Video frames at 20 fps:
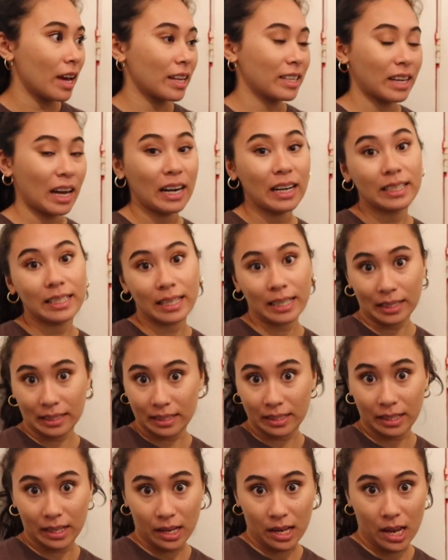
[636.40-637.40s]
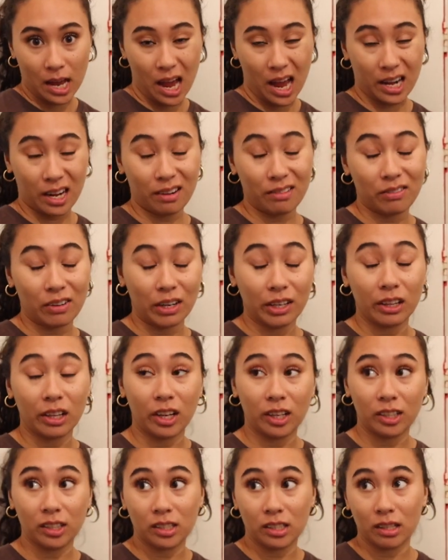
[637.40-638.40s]
It's kind of teensy. I didn't find a
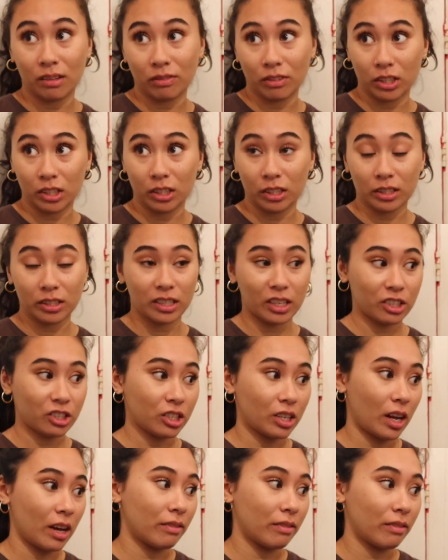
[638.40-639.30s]
lot of good stuff in the girls section.